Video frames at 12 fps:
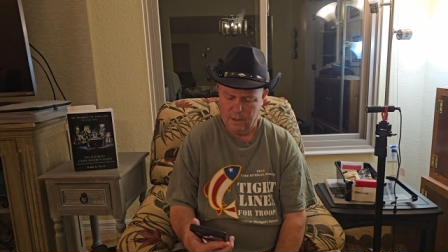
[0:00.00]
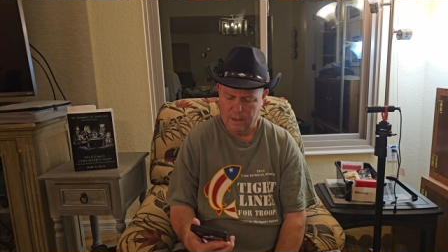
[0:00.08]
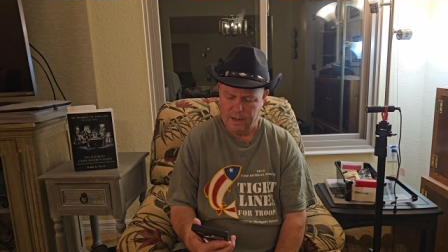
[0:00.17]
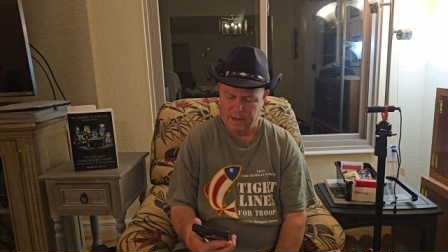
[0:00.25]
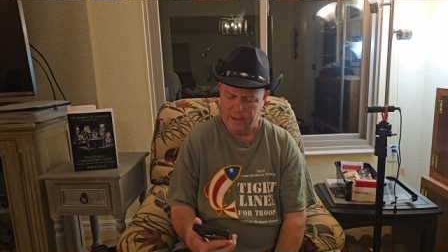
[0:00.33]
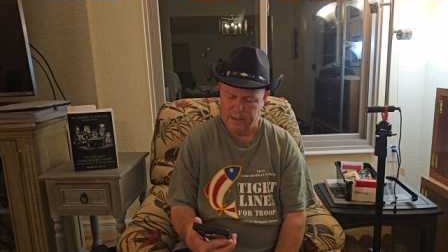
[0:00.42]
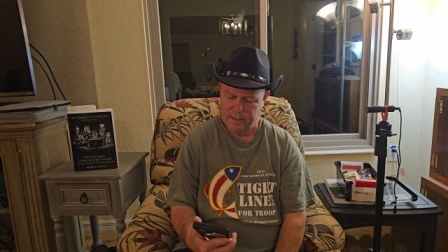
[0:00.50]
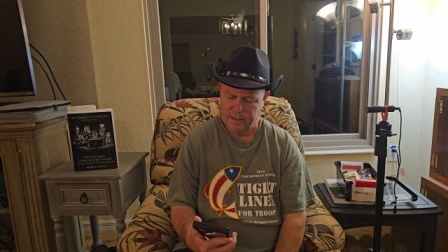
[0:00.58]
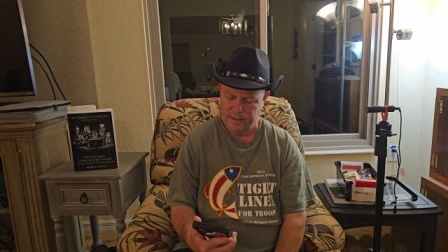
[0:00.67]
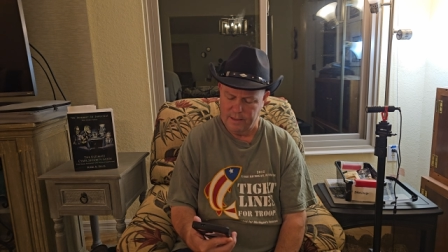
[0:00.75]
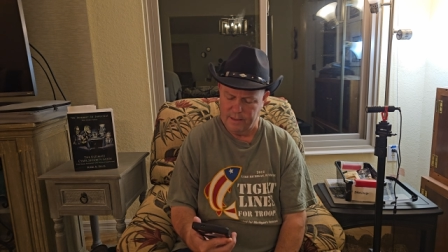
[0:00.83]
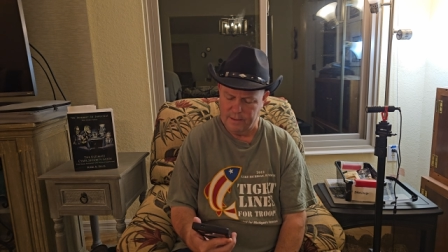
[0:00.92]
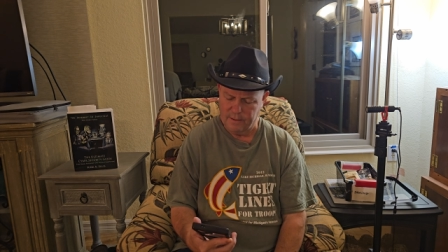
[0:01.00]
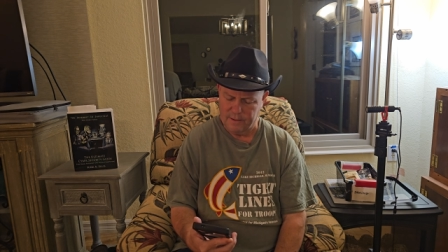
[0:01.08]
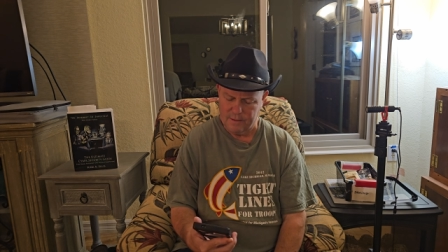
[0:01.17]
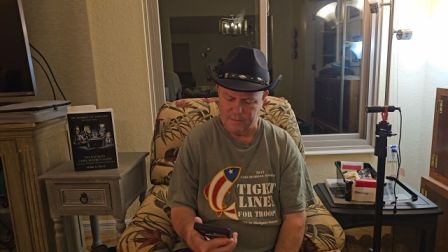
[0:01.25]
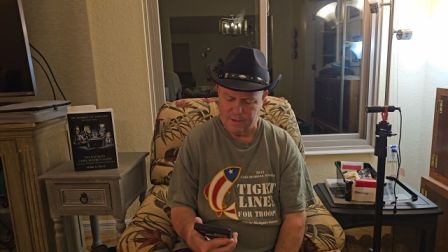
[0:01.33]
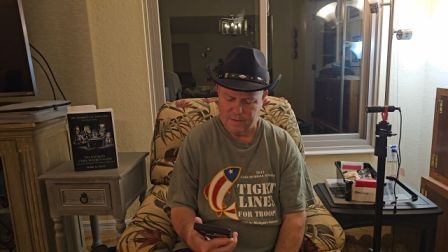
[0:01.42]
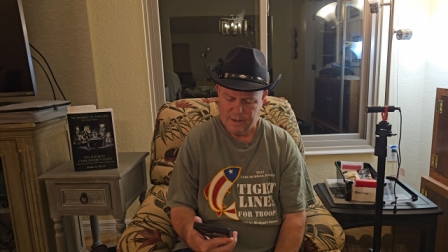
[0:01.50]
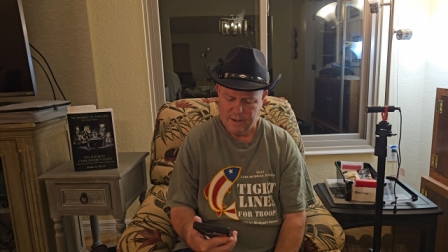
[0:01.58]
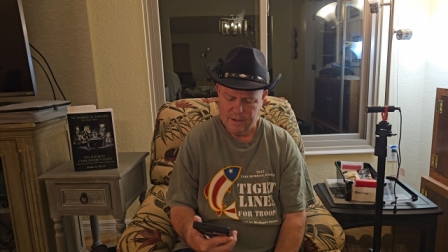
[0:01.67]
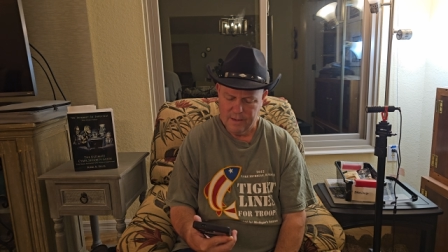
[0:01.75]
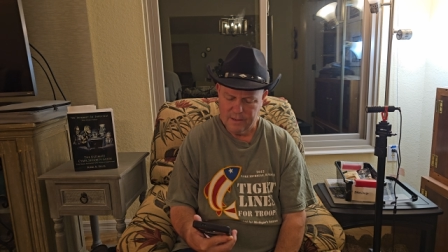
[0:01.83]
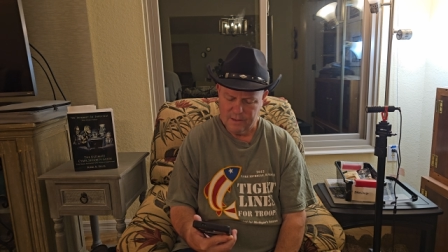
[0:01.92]

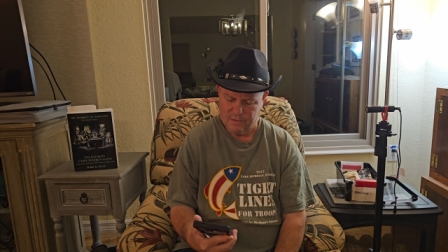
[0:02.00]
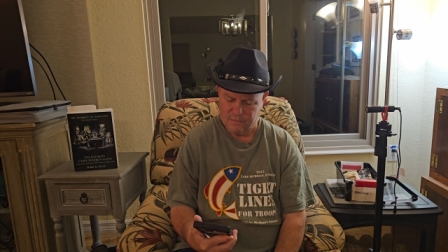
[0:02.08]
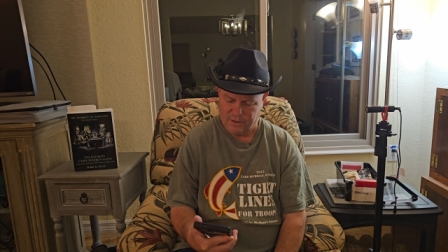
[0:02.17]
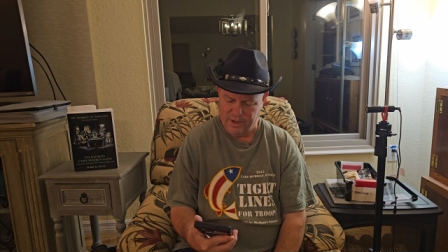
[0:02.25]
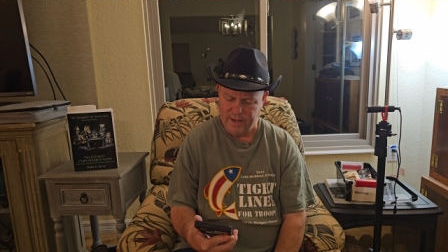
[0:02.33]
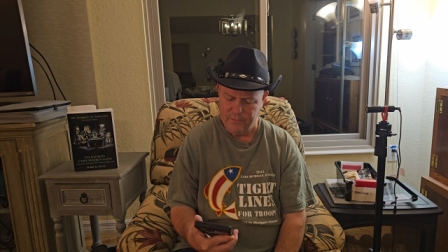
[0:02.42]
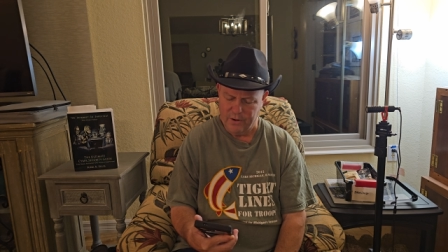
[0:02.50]
Then